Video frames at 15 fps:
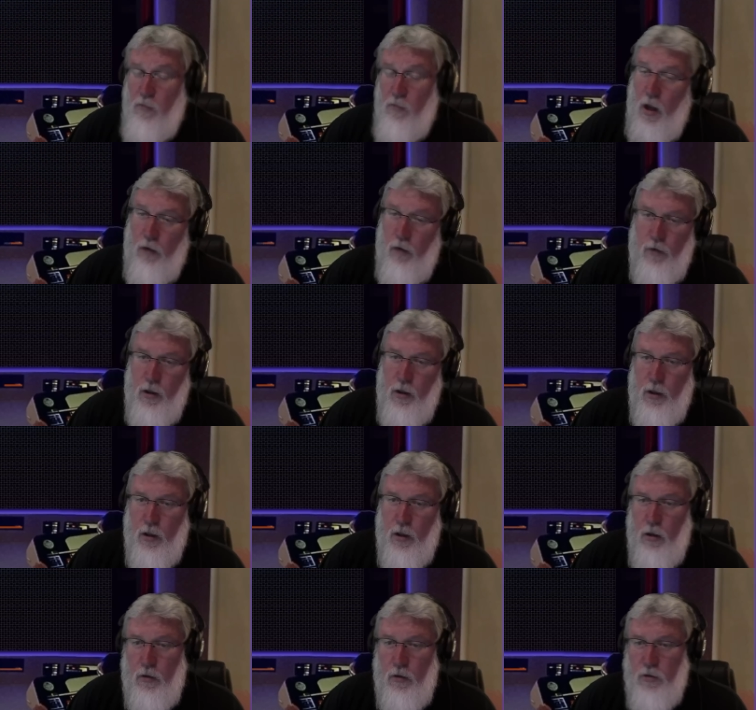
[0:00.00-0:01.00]
Not really,
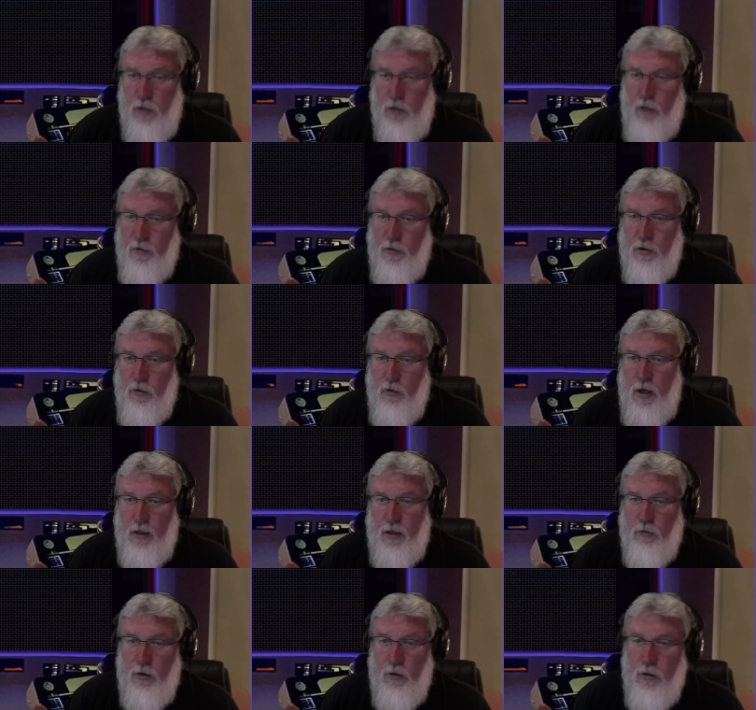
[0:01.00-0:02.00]
no. I think you're
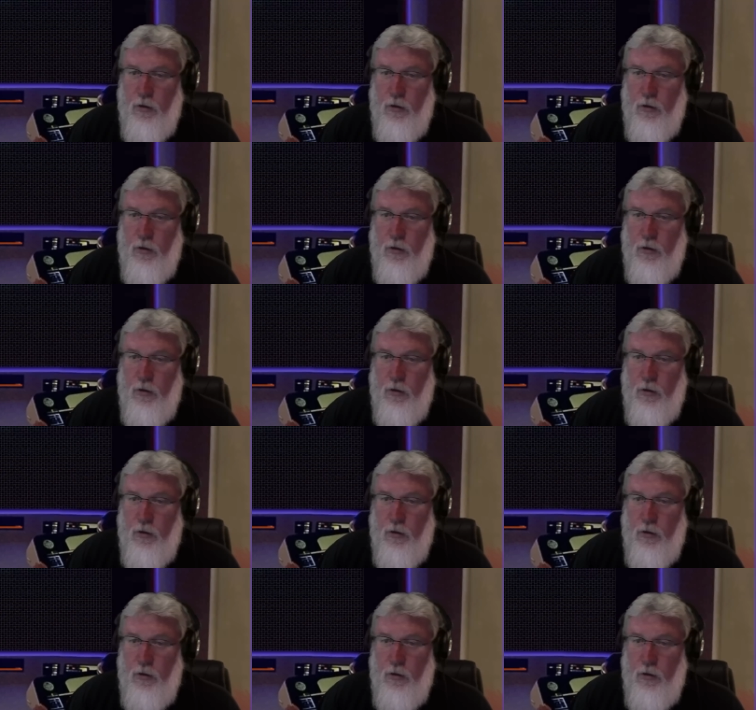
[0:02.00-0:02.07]
accurate.